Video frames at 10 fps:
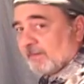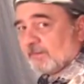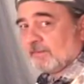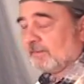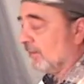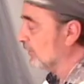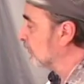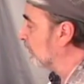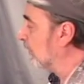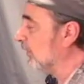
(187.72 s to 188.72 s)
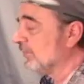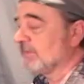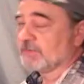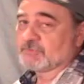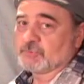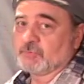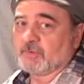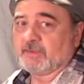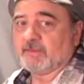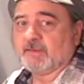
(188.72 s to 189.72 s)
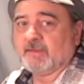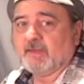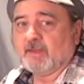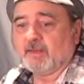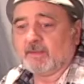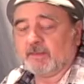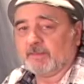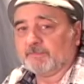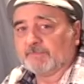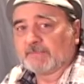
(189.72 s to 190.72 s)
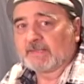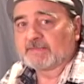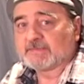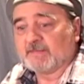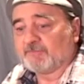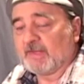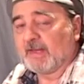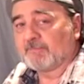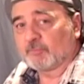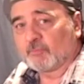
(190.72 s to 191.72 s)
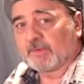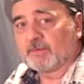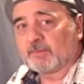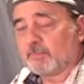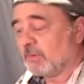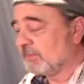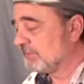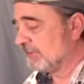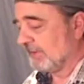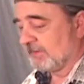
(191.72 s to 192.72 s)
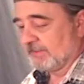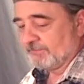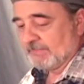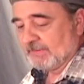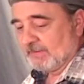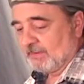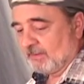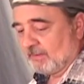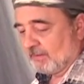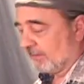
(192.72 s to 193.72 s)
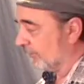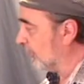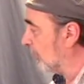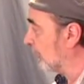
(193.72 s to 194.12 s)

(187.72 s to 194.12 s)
that. So mall sticks are great. Um, like I say, if you have a regular mall stick, uh, you